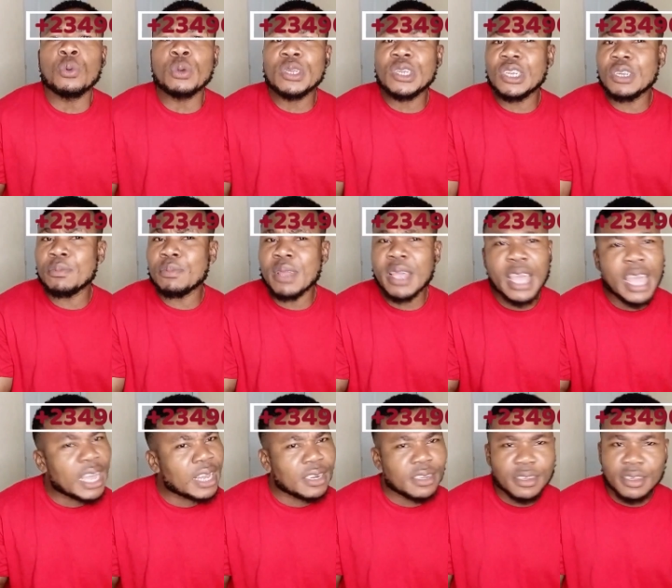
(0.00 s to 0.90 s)
We ship
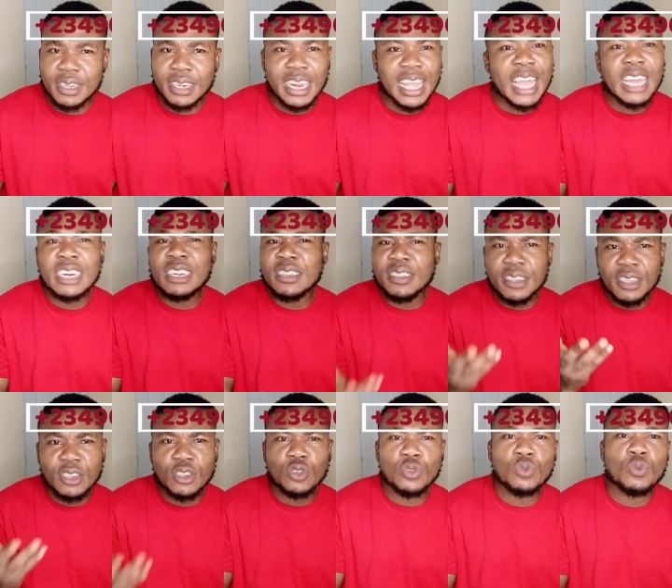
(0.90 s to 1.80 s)
anything.
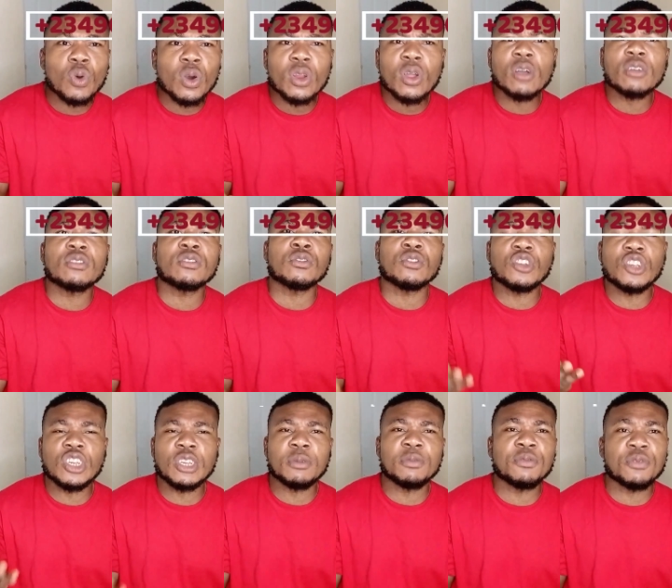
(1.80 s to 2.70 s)
Anything you want us to
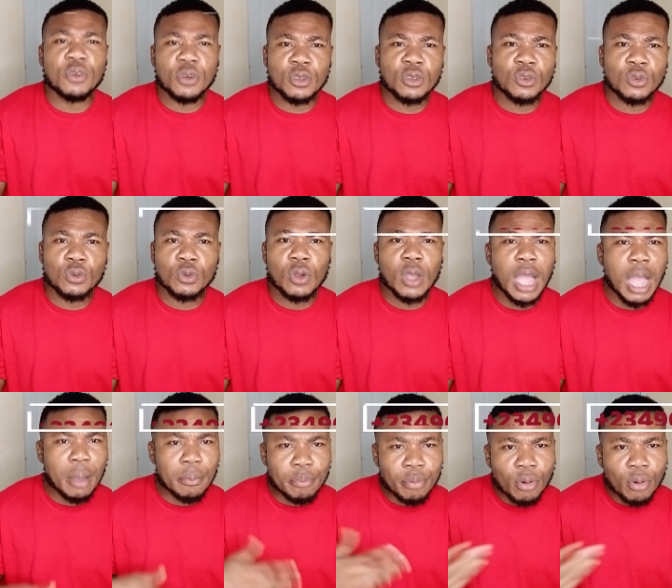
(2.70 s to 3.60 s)
ship for you
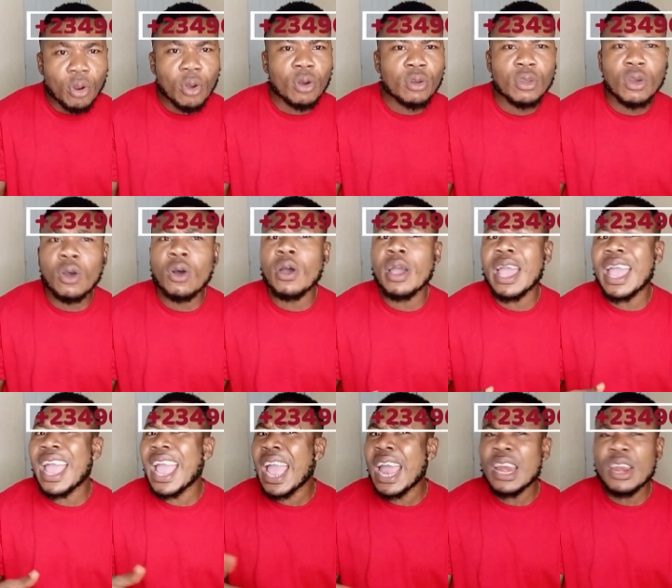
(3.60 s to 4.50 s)
abroad or
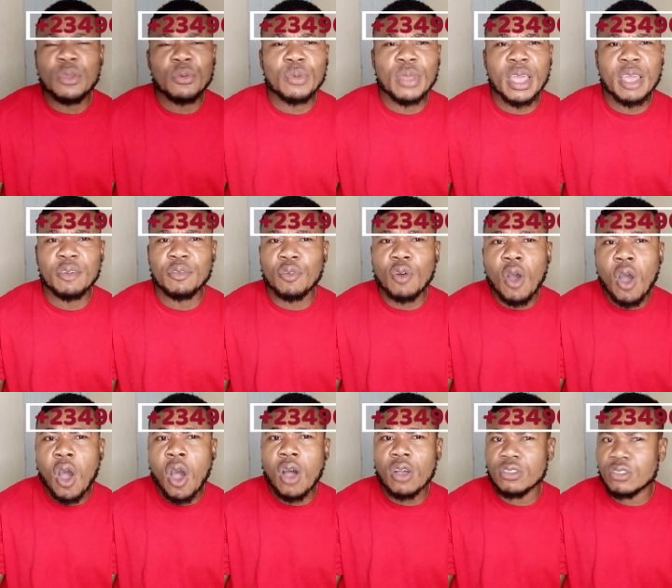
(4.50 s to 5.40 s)
anywhere
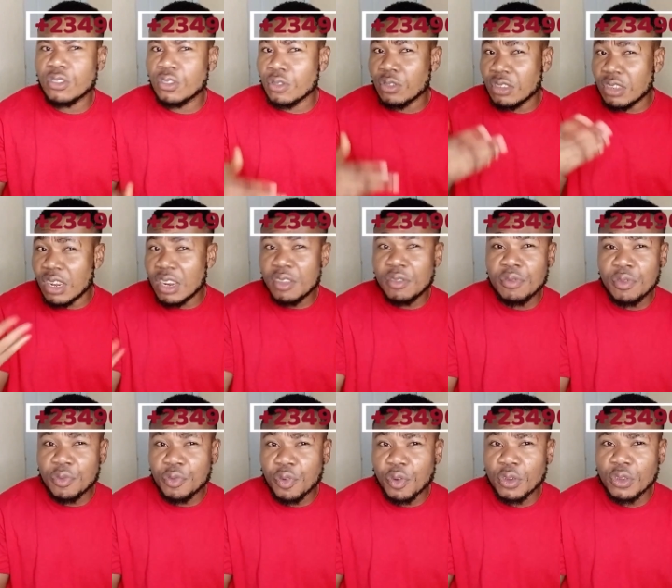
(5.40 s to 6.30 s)
for us to
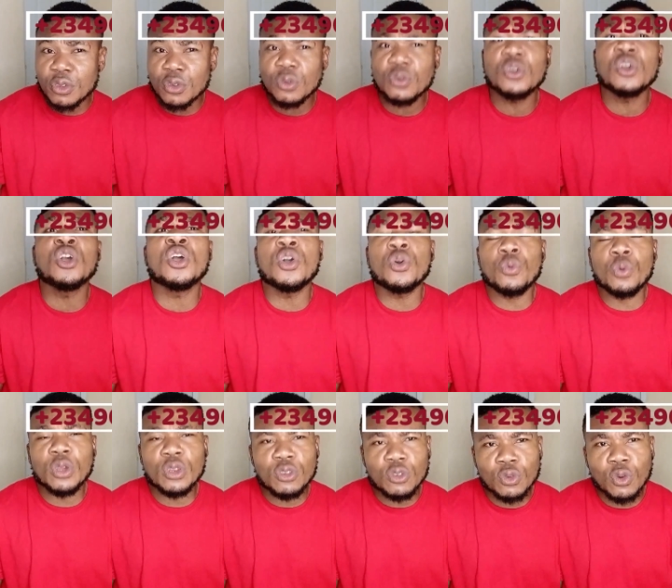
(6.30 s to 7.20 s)
deliver for you,
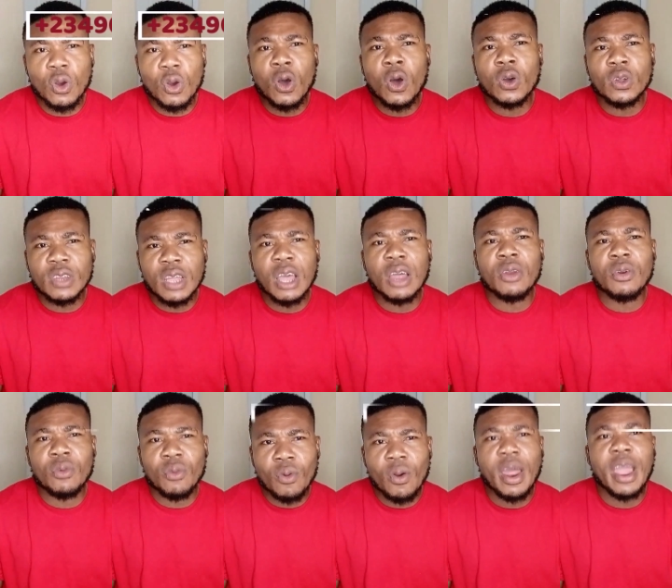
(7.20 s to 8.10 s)
we do all
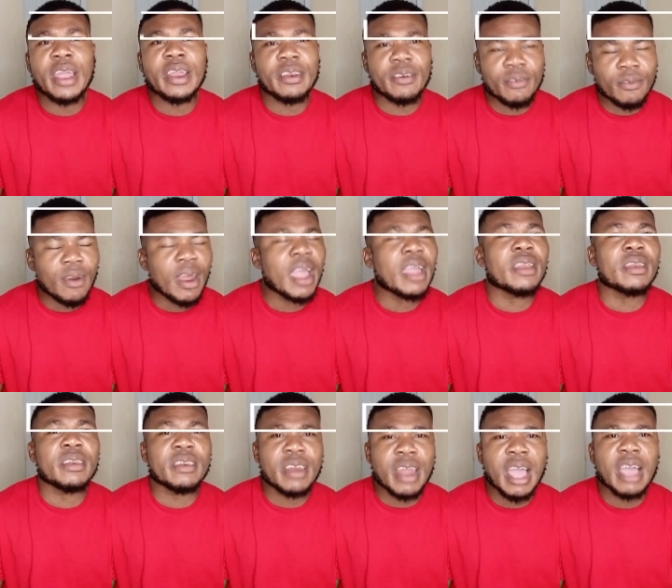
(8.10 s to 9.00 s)
that right
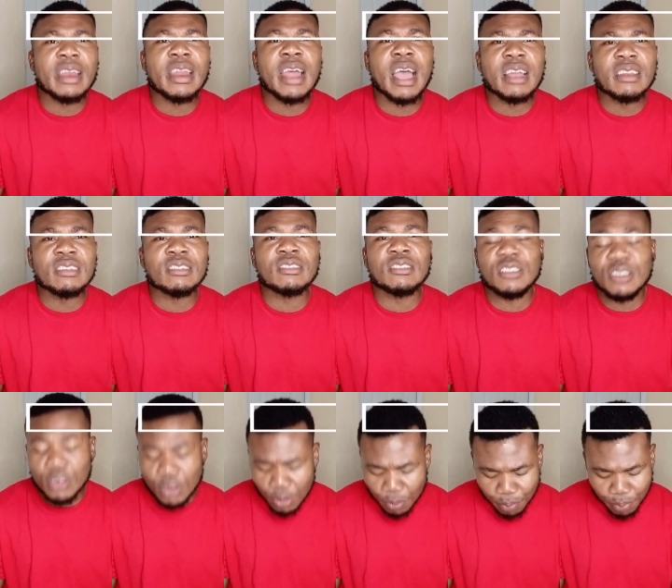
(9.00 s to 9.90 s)
now. That
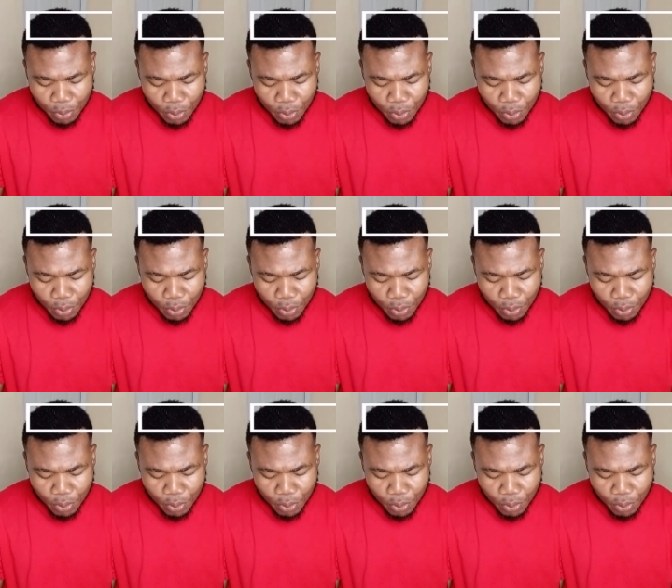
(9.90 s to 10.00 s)
is new